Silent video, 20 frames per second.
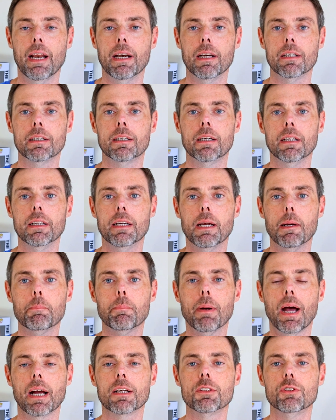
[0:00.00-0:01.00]
and it can get
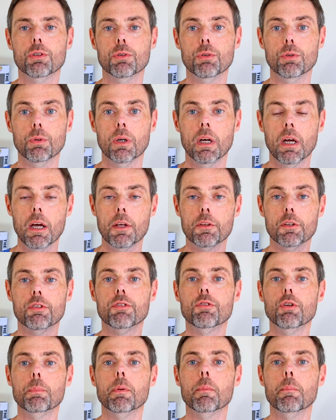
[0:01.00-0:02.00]
back to the
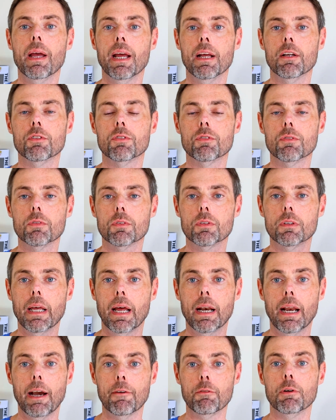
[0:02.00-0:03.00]
Superman
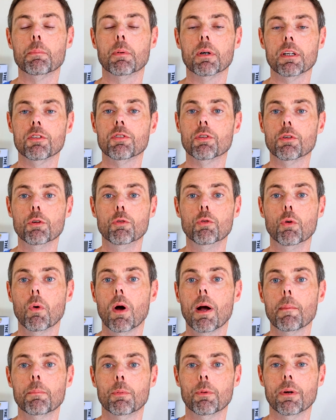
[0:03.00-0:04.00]
that everybody sort of grew
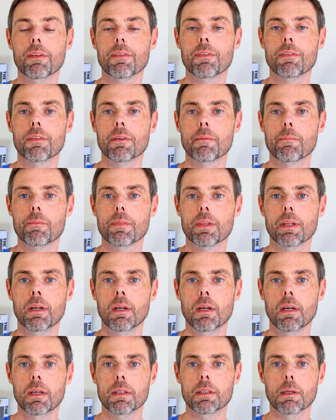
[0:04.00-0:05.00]
up with.
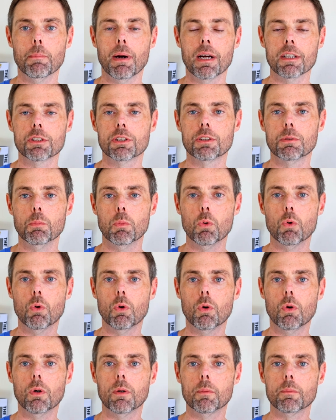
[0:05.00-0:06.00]
The much
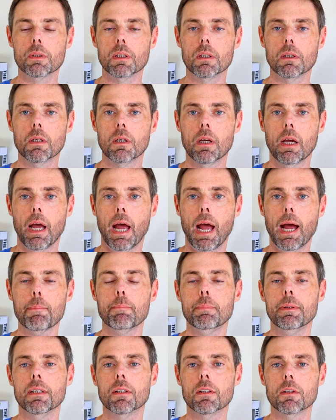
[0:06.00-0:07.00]
more
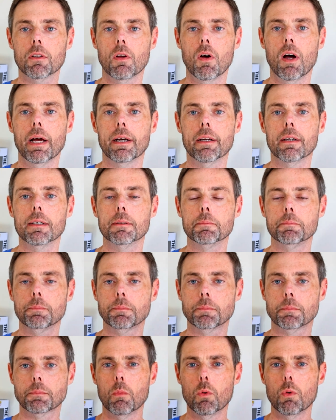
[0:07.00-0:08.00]
happier, lighter,
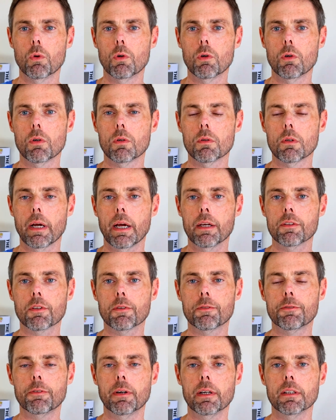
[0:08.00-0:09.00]
more, as a
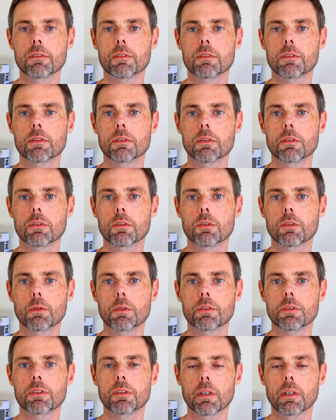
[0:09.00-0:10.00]
friend sort
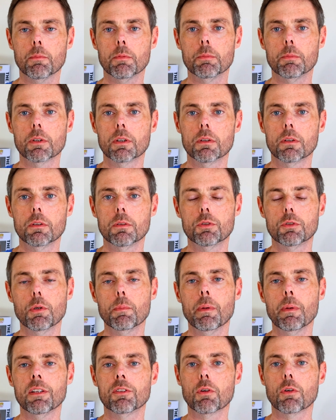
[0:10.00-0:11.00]
of said,
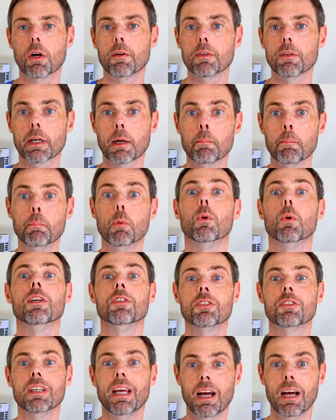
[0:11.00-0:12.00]
Superman's kind of like a Boy
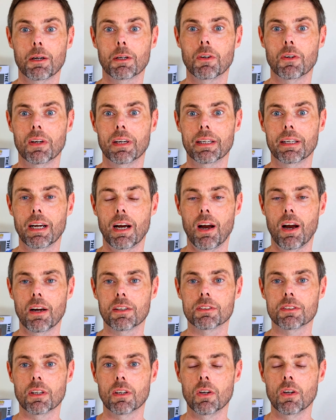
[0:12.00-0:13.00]
Scout kind of
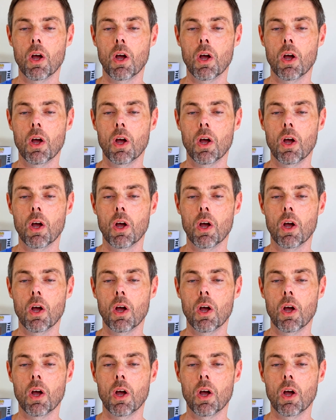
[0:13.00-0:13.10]
character.